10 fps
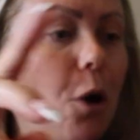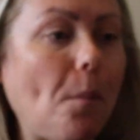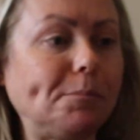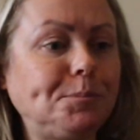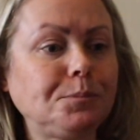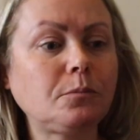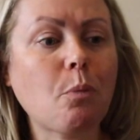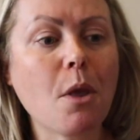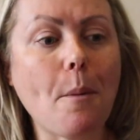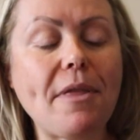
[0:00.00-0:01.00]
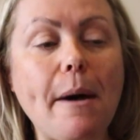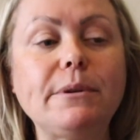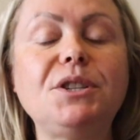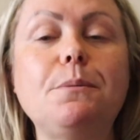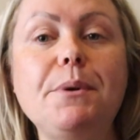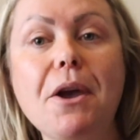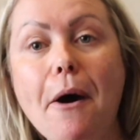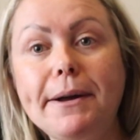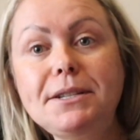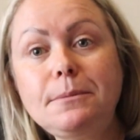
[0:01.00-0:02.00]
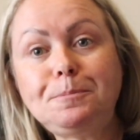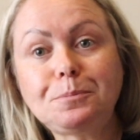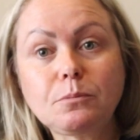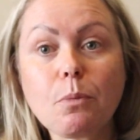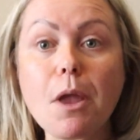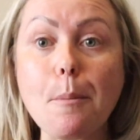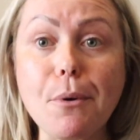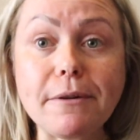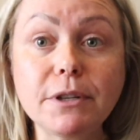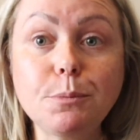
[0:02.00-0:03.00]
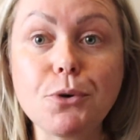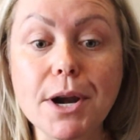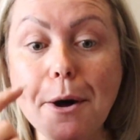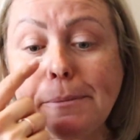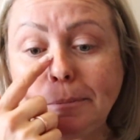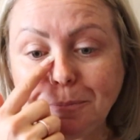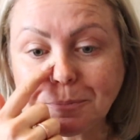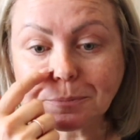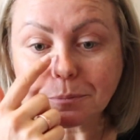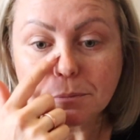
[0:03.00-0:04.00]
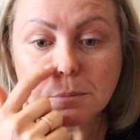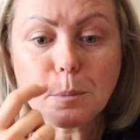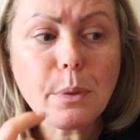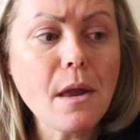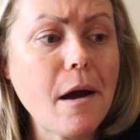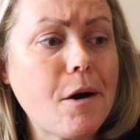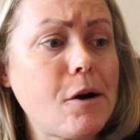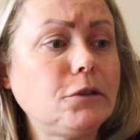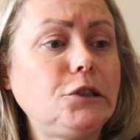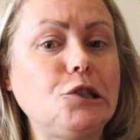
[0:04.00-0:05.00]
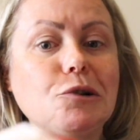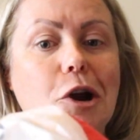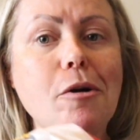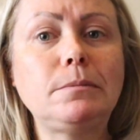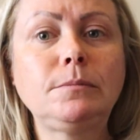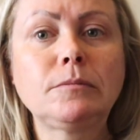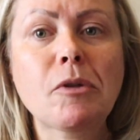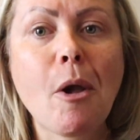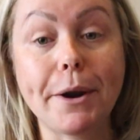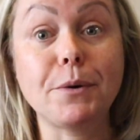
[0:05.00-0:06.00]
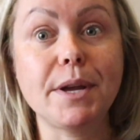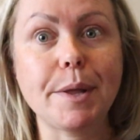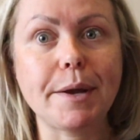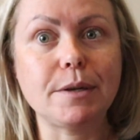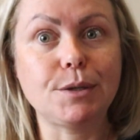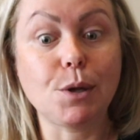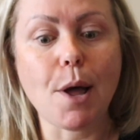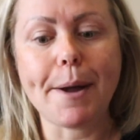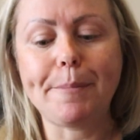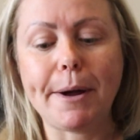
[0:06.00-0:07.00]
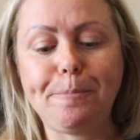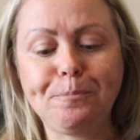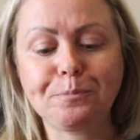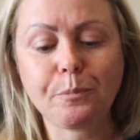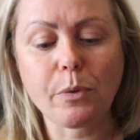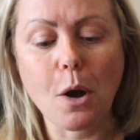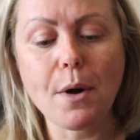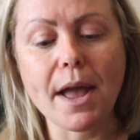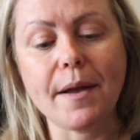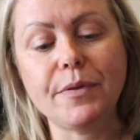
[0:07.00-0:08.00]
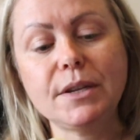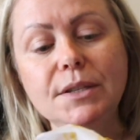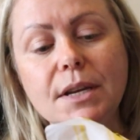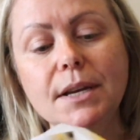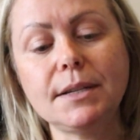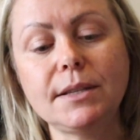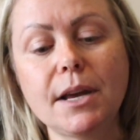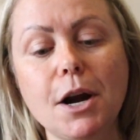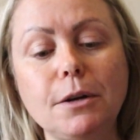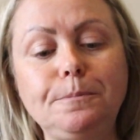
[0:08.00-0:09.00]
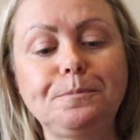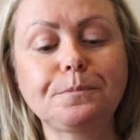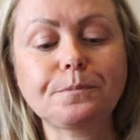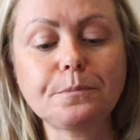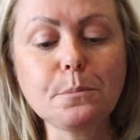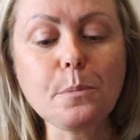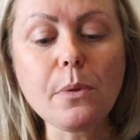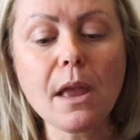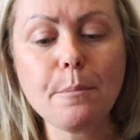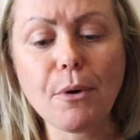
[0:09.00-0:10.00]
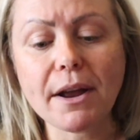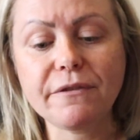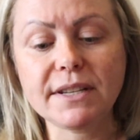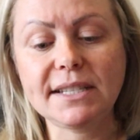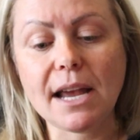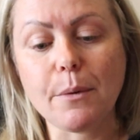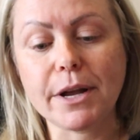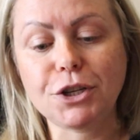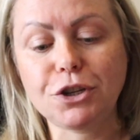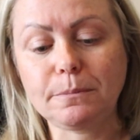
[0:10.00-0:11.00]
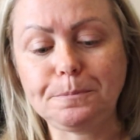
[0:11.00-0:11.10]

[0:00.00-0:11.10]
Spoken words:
So that was the Beyond Breakfast Burrito at Carl's Jr. I don't eat like this a lot, but okay. And this is their breakfast sandwich.